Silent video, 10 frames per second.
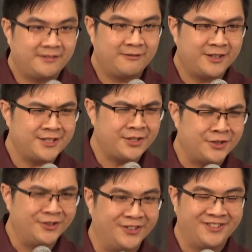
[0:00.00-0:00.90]
What does he
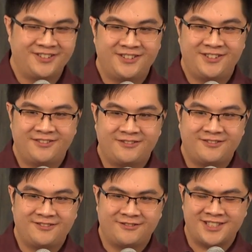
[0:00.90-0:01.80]
do?
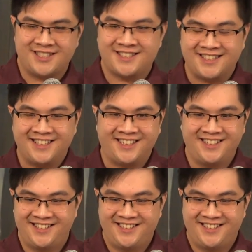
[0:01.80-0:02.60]
What does he say?